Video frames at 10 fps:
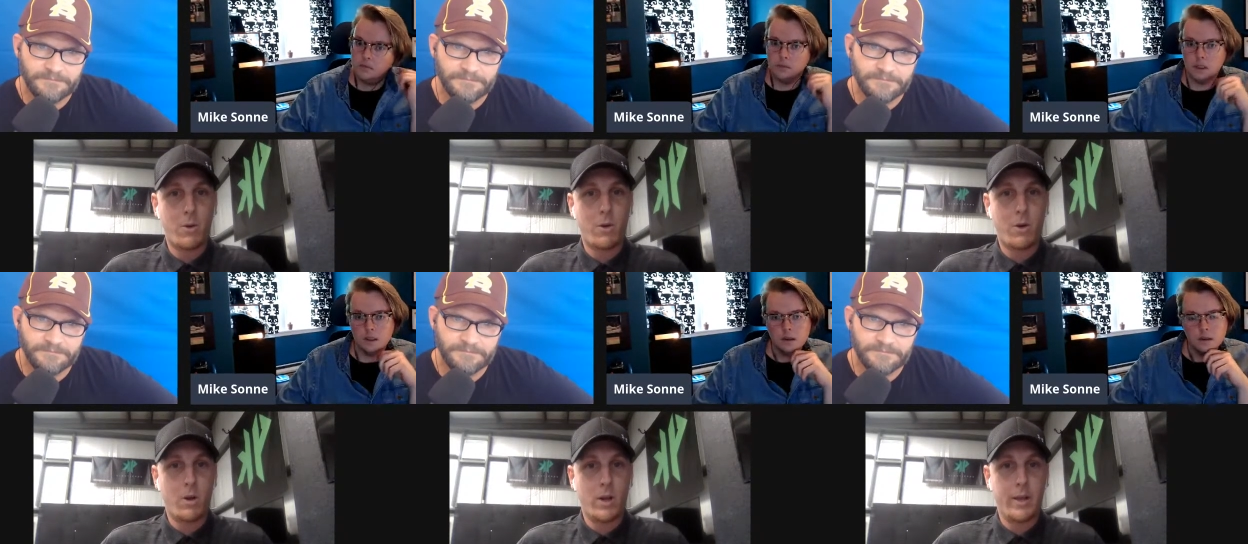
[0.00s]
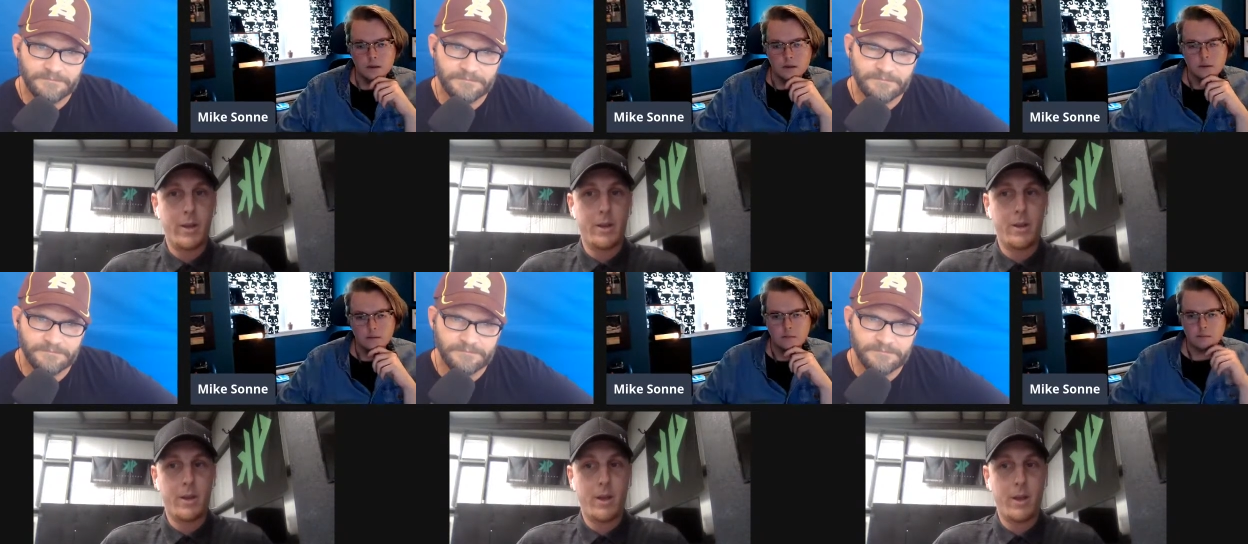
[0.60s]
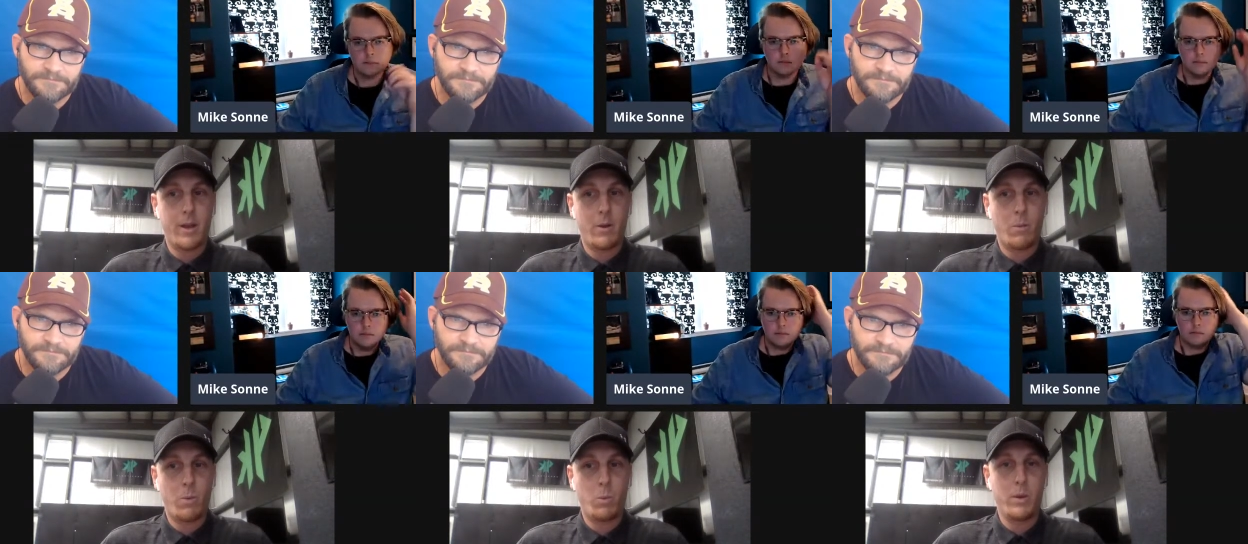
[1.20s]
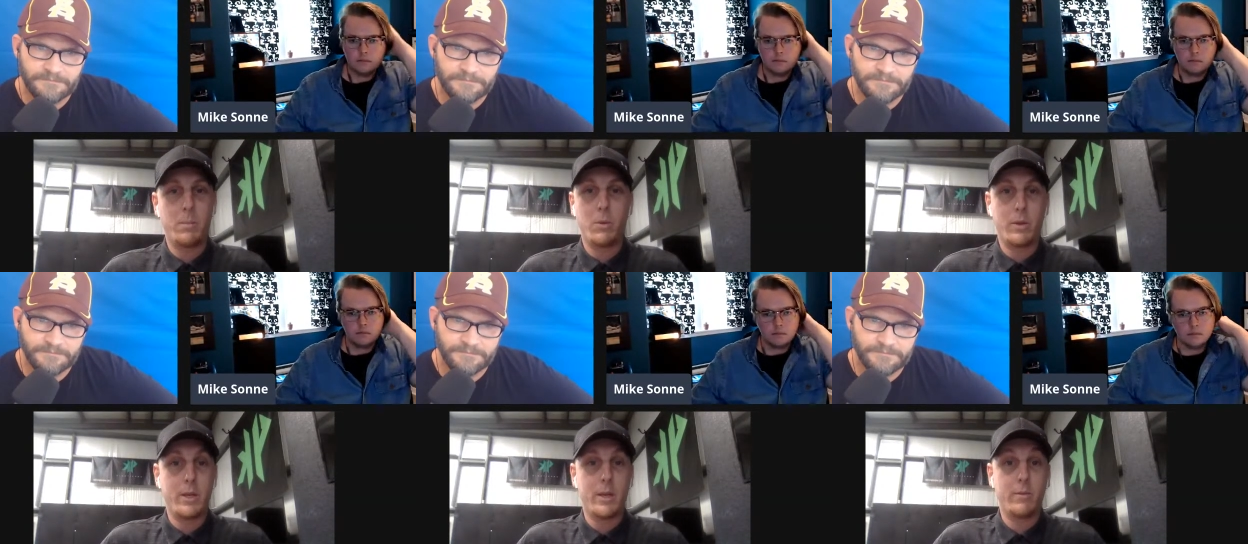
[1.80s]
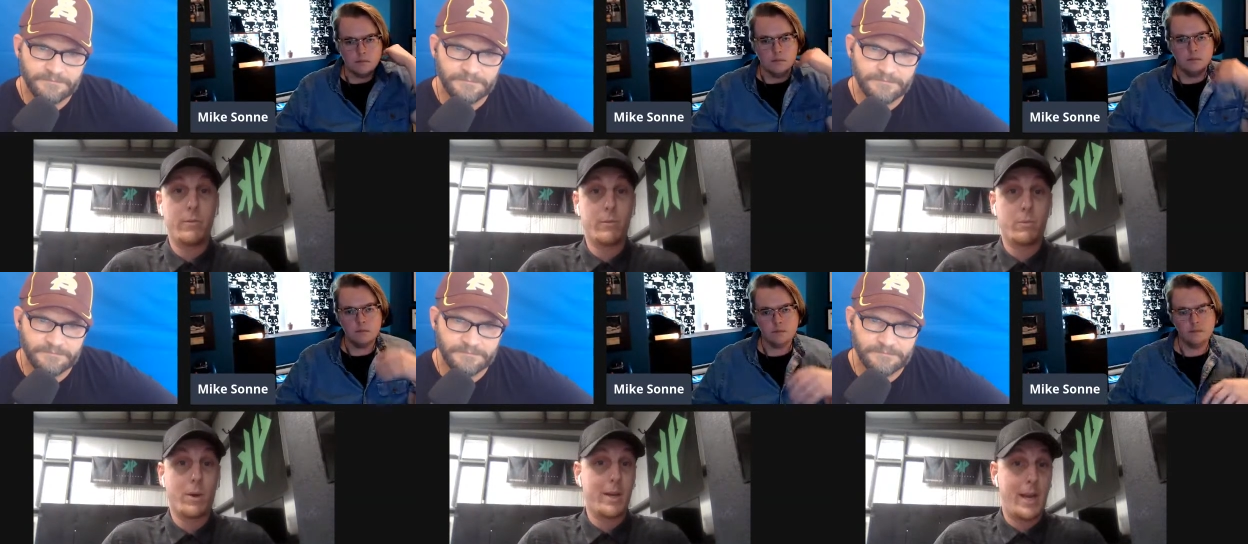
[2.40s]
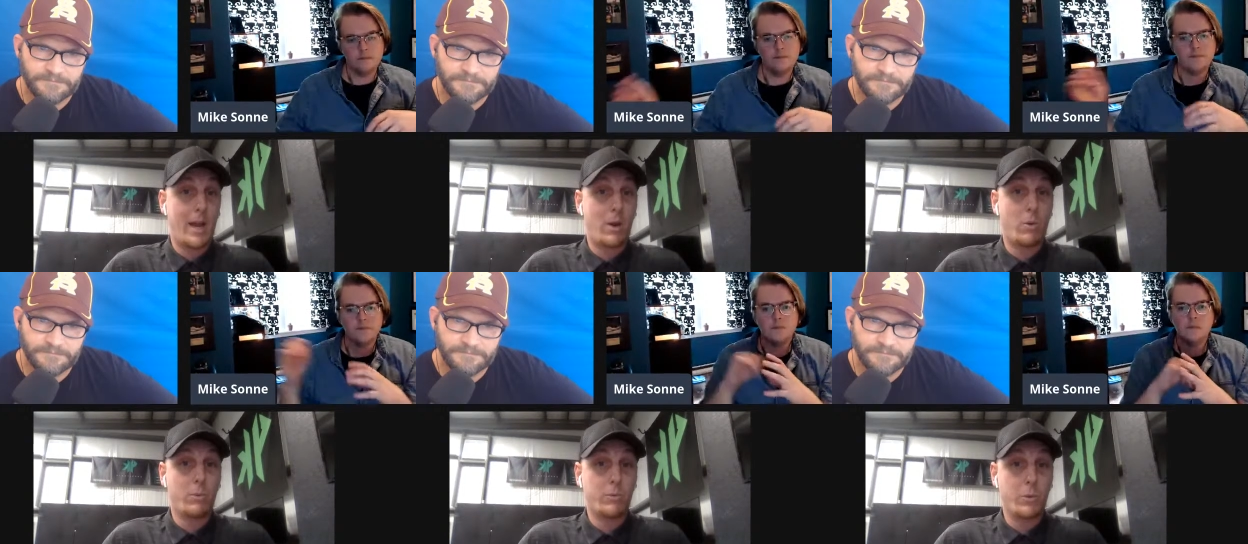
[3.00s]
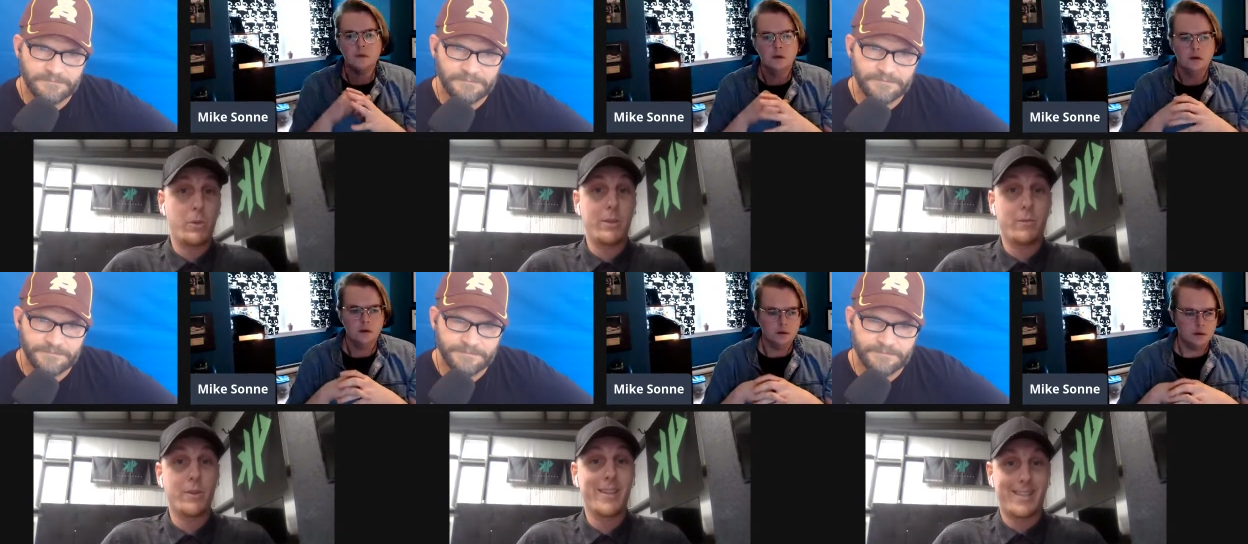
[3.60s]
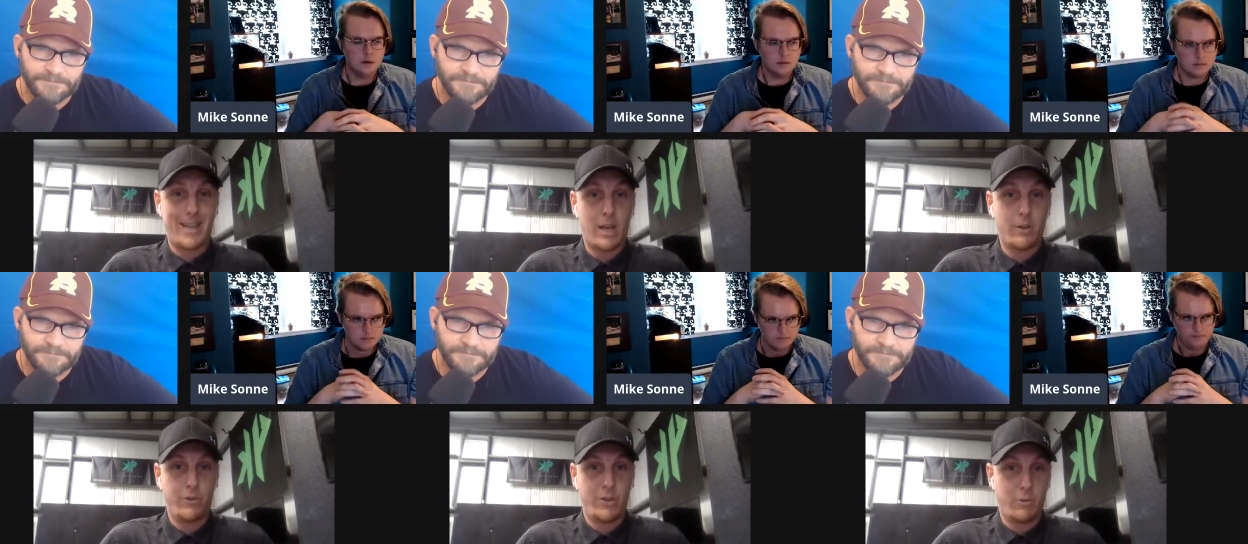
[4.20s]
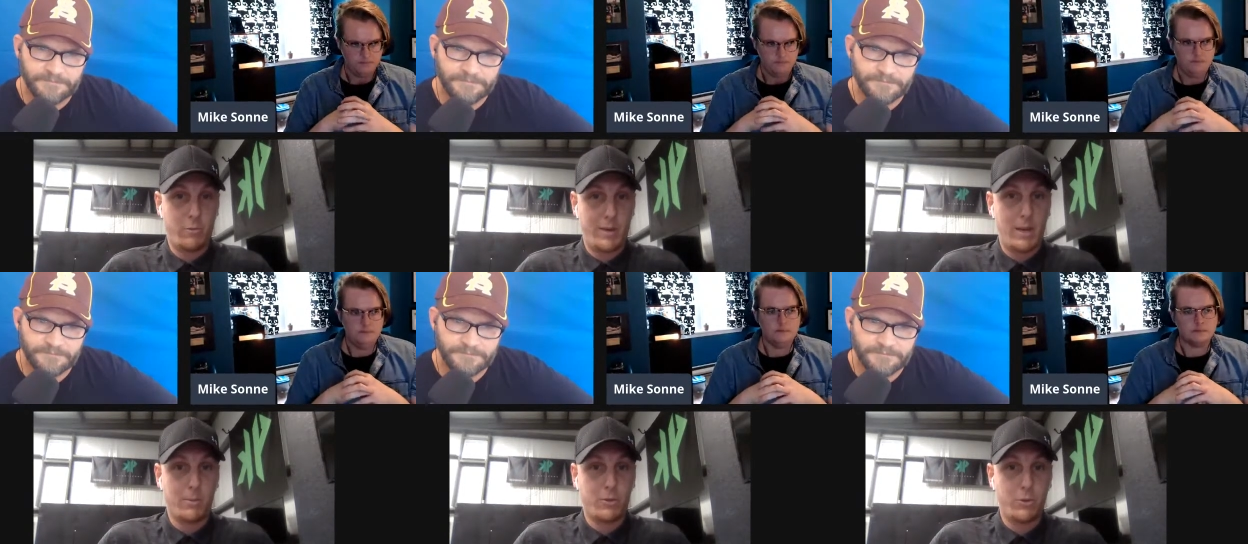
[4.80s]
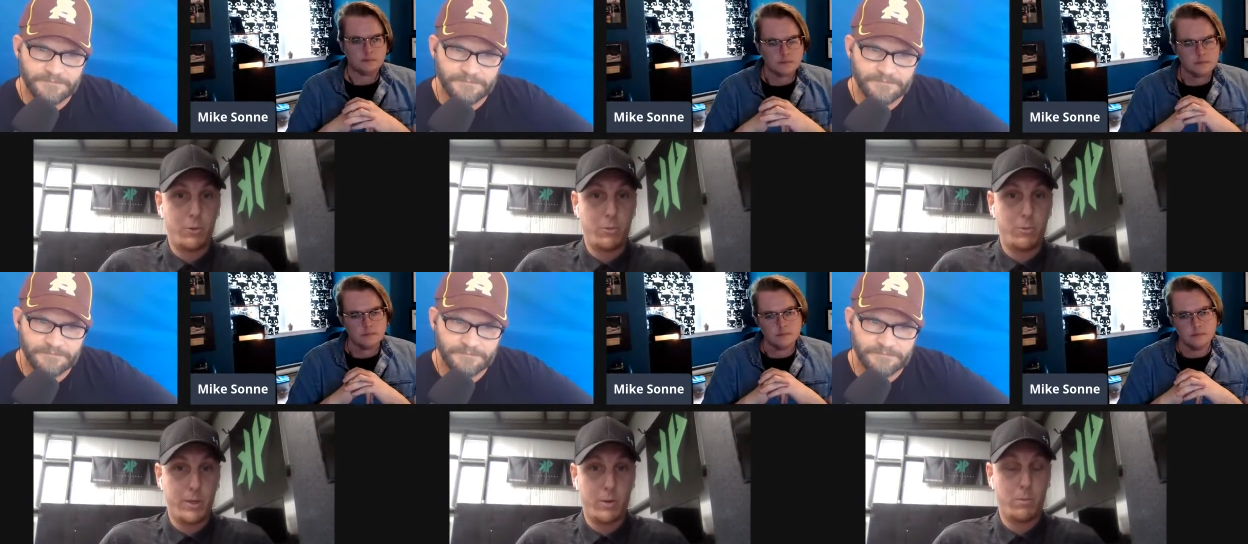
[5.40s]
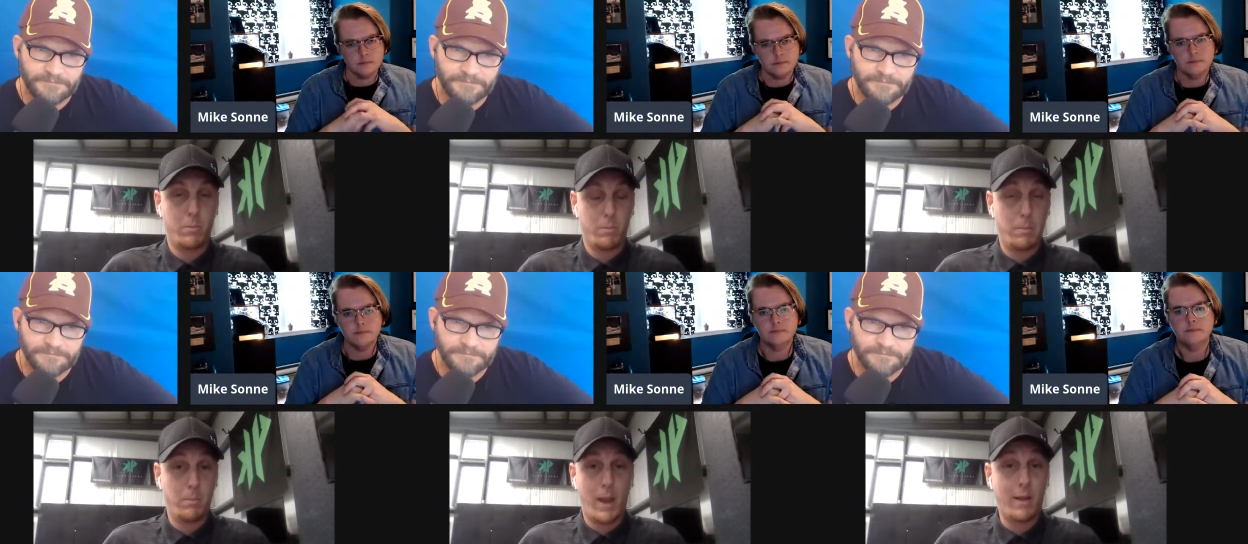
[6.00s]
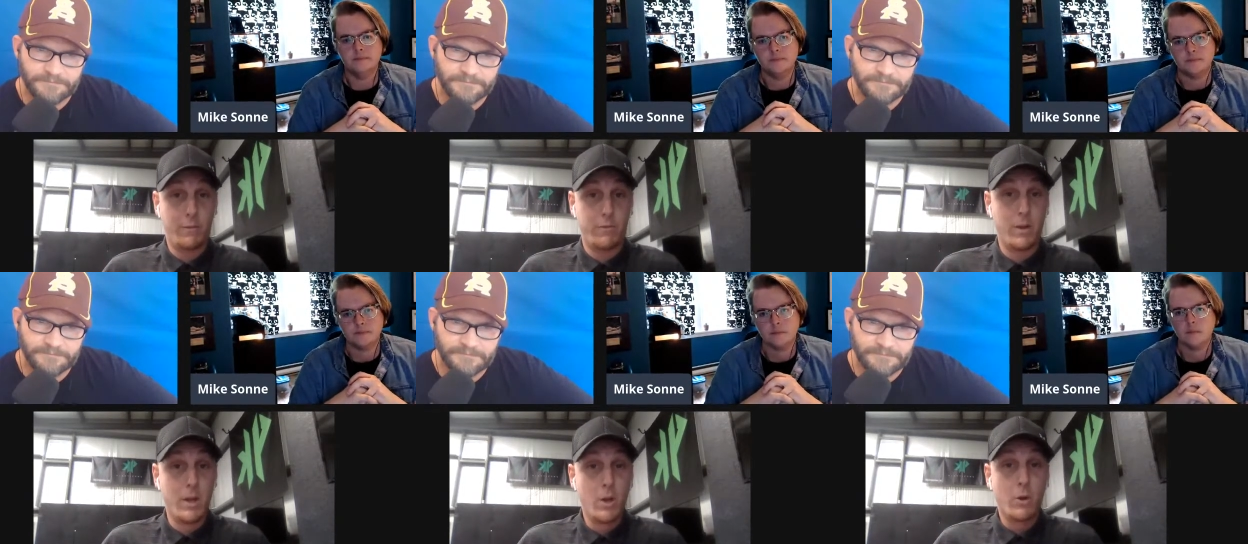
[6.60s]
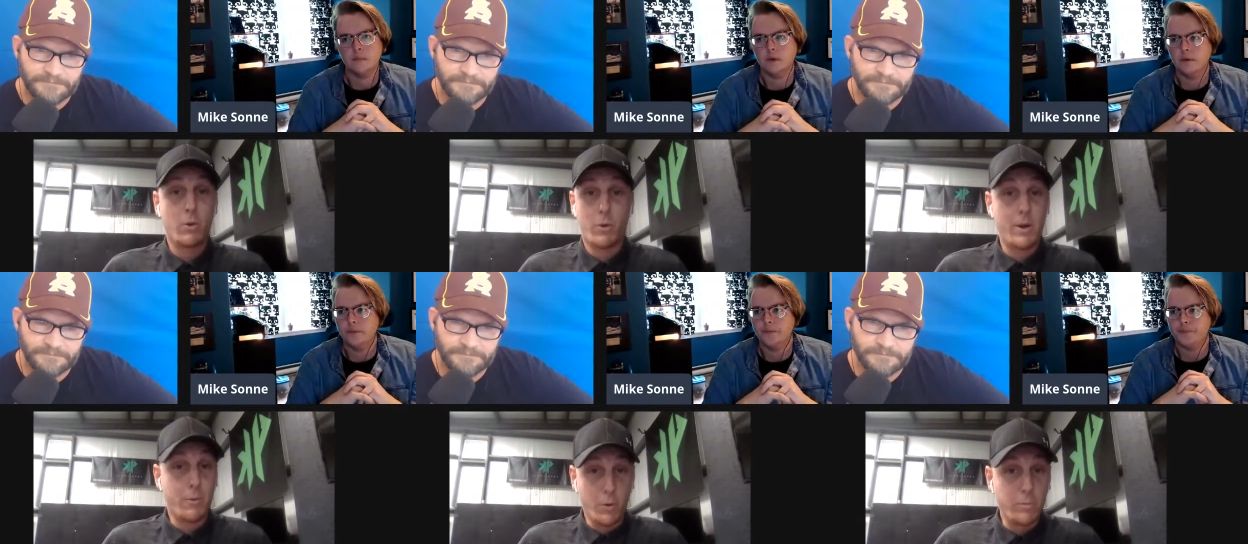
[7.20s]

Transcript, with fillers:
Speaker 1: out on uh, what we believe right now through the different technologies that we've been able to, you know, have great